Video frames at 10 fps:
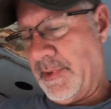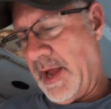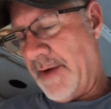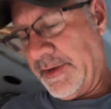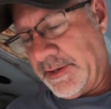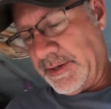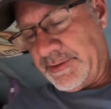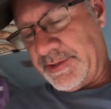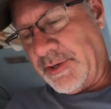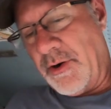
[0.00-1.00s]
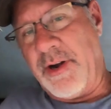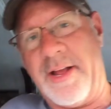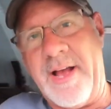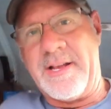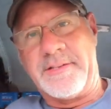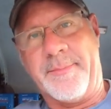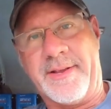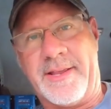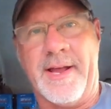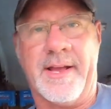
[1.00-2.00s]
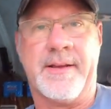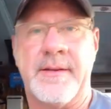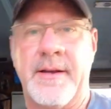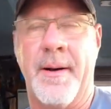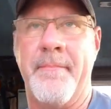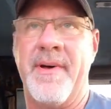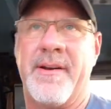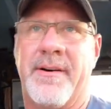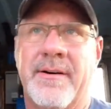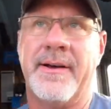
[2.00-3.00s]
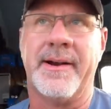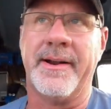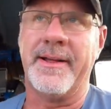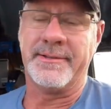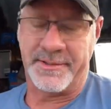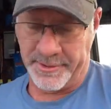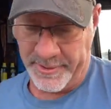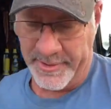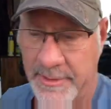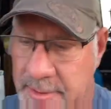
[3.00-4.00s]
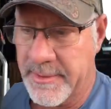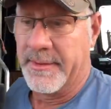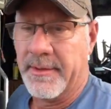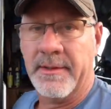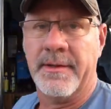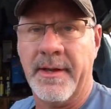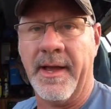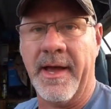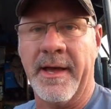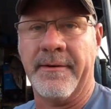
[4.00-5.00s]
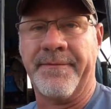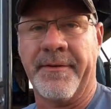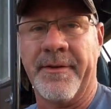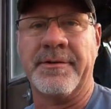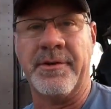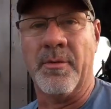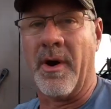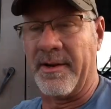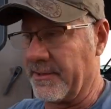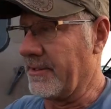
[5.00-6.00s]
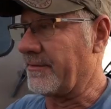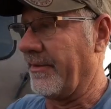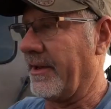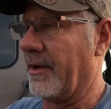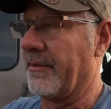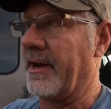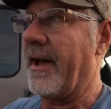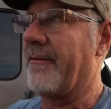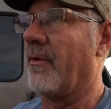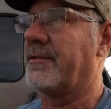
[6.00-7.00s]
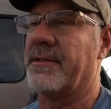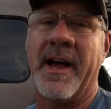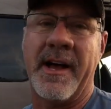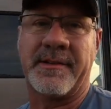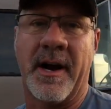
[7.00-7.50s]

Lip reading: every good story has a beginning, a middle, and an end to it. And for those of you watching this video that haven't watched the last